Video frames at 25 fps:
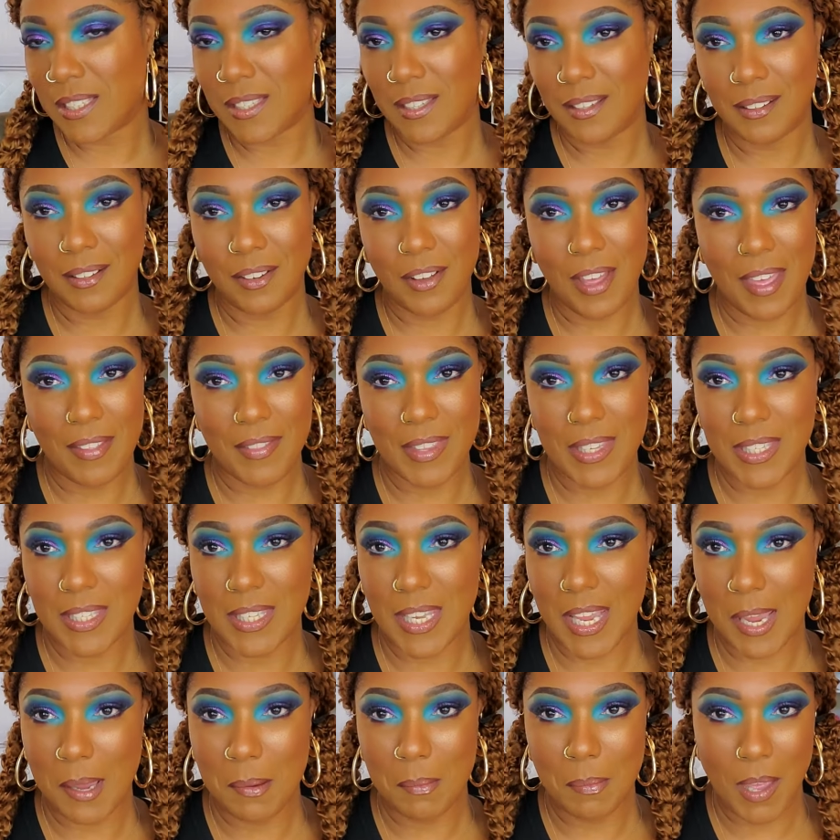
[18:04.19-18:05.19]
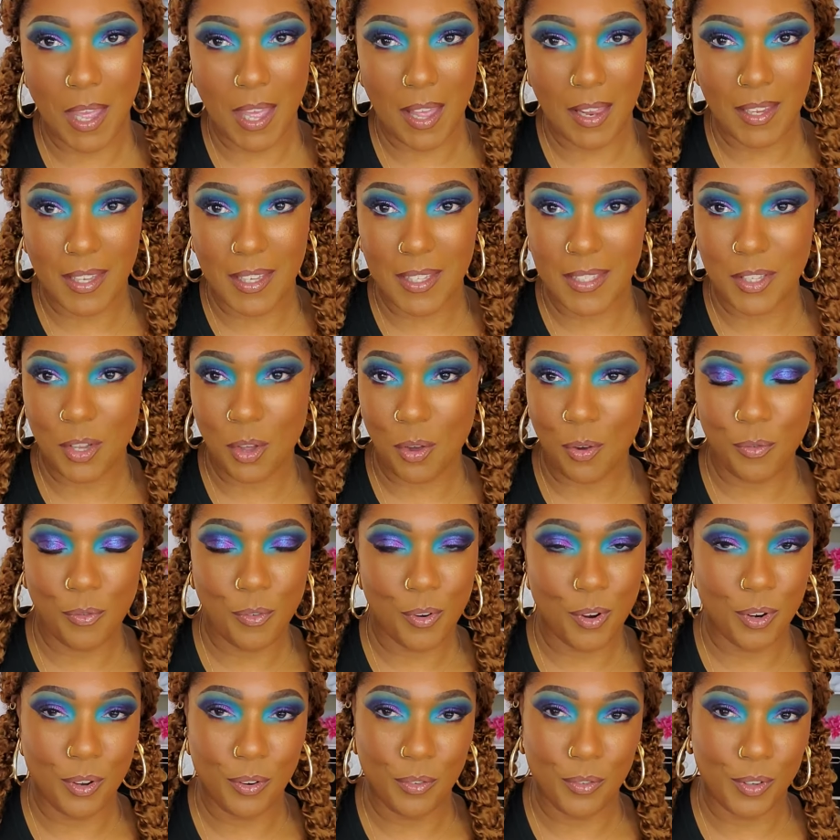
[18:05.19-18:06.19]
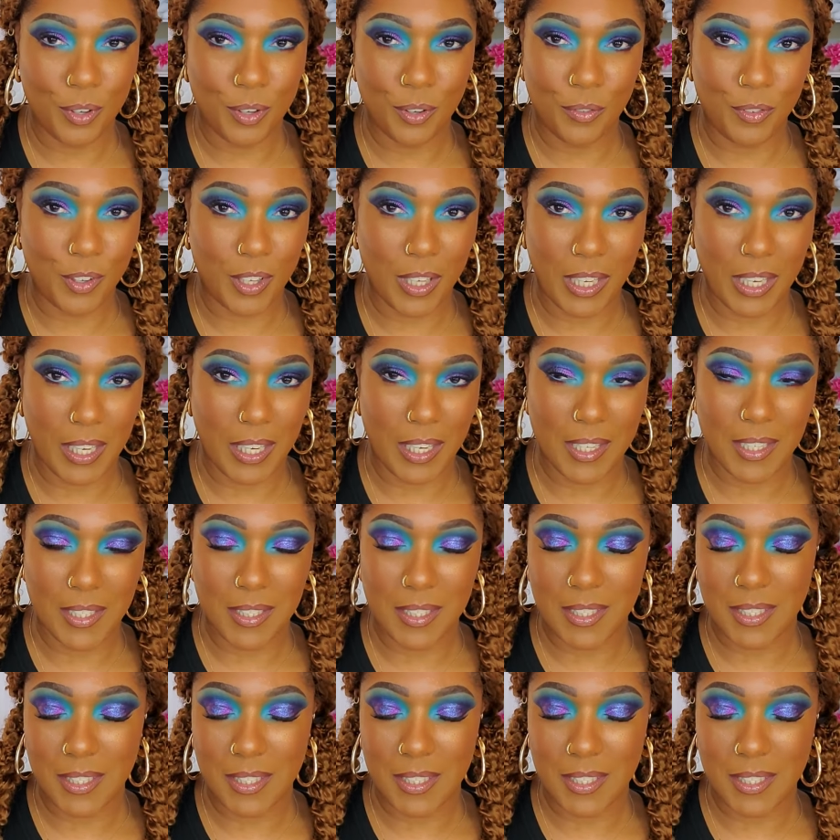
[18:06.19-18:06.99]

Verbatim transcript: you know, have the same palettes over and over and over again.